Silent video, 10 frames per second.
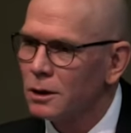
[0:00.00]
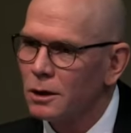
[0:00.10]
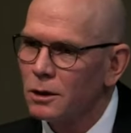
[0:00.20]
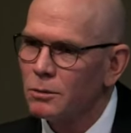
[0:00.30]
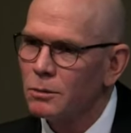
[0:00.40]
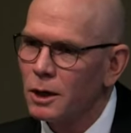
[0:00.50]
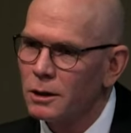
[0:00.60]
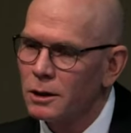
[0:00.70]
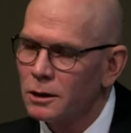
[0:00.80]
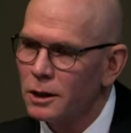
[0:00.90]
Um, I
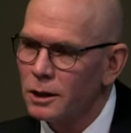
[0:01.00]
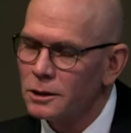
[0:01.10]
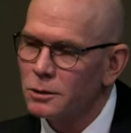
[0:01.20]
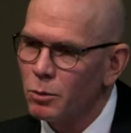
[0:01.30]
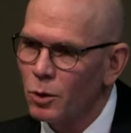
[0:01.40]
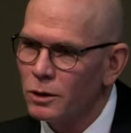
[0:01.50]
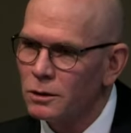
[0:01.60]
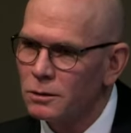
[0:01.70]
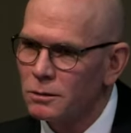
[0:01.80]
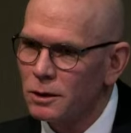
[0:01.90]
think there is a
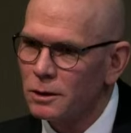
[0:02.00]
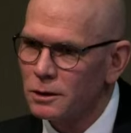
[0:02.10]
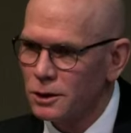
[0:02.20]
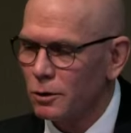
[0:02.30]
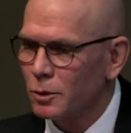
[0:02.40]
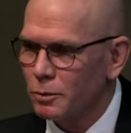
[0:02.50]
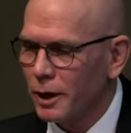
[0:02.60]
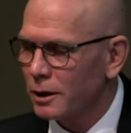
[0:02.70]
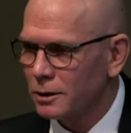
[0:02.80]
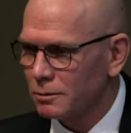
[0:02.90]
point, and the
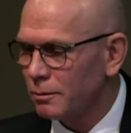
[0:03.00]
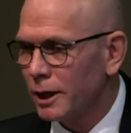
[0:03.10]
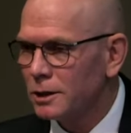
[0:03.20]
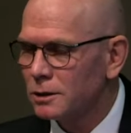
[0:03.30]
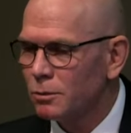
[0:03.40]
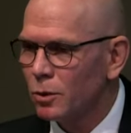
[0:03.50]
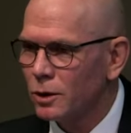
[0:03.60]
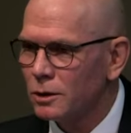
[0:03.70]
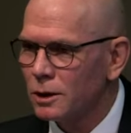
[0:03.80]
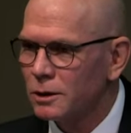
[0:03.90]
SherpaPak makes the
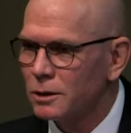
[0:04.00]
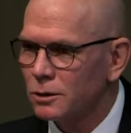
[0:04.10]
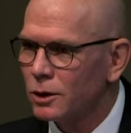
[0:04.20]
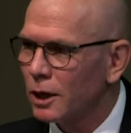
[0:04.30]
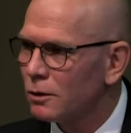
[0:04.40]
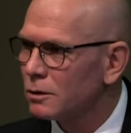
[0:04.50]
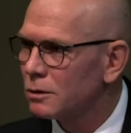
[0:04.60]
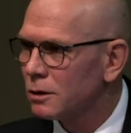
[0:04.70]
point that you cannot